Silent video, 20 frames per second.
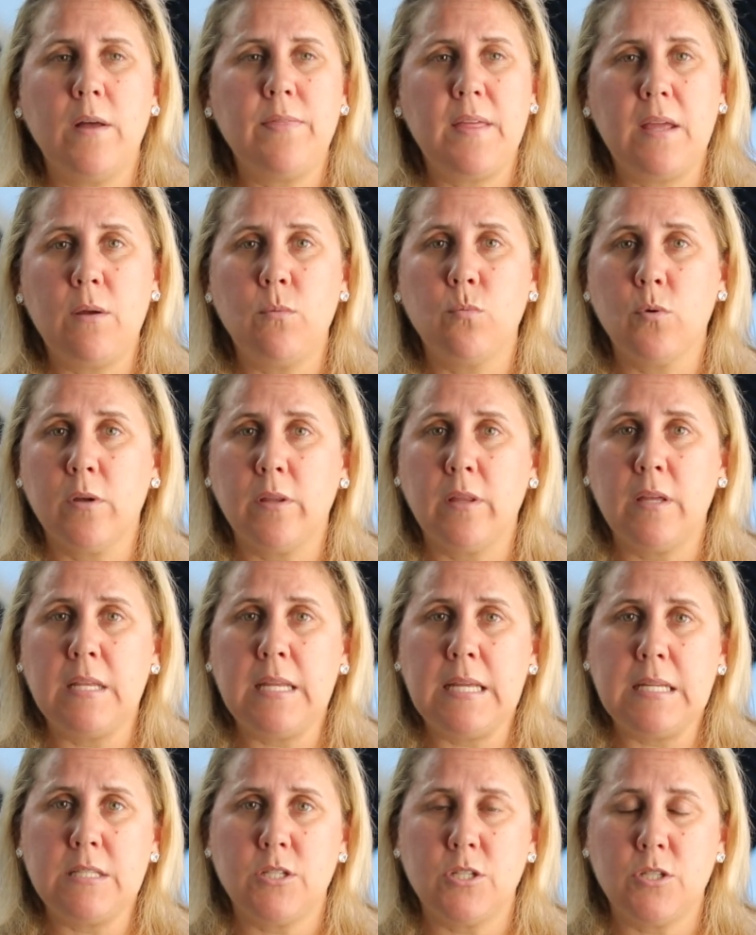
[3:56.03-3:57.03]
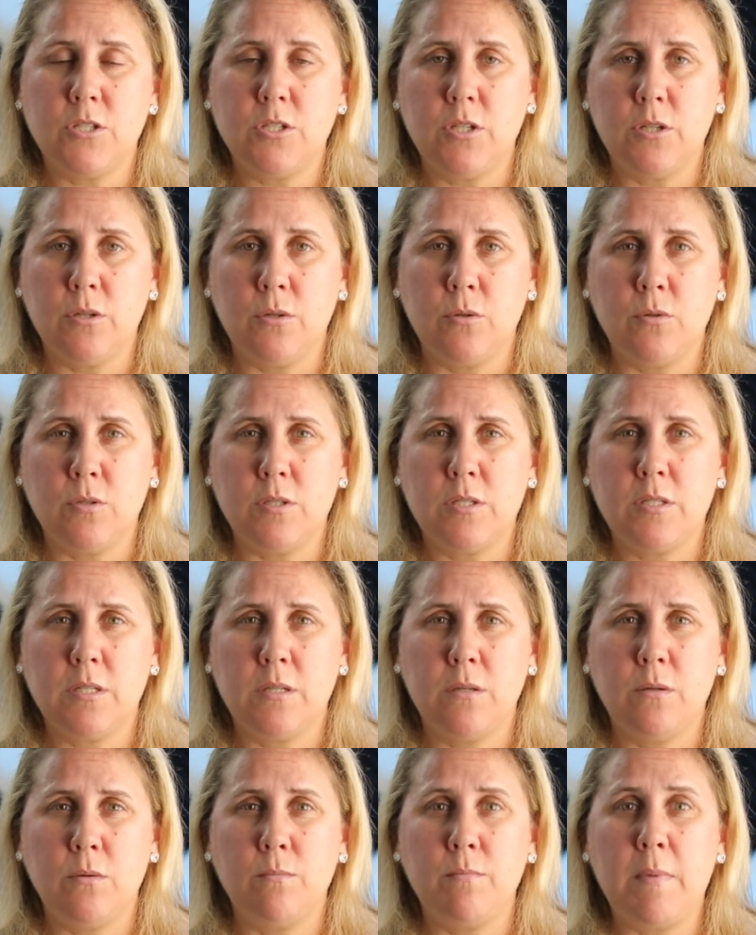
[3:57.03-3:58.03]
they really need to do
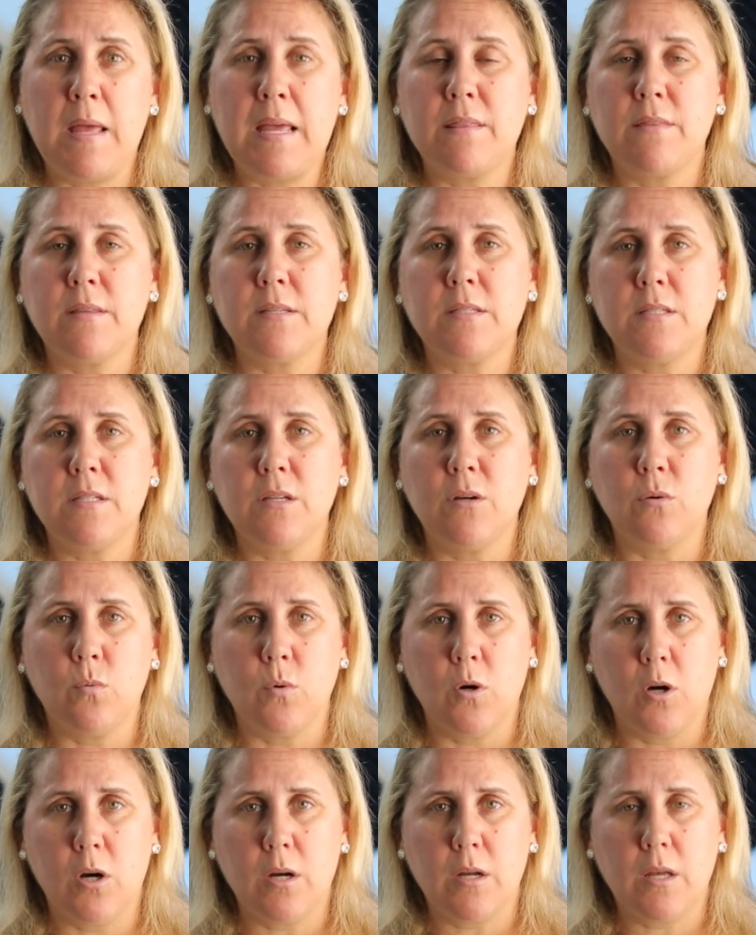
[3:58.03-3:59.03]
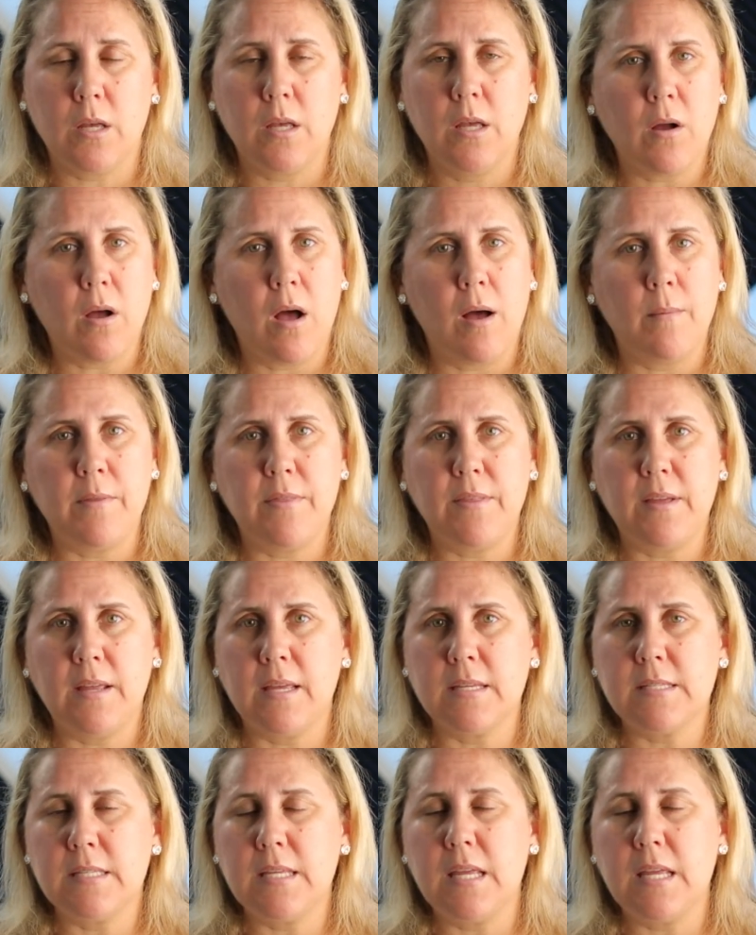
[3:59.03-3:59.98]
to make this deal work. A common thing is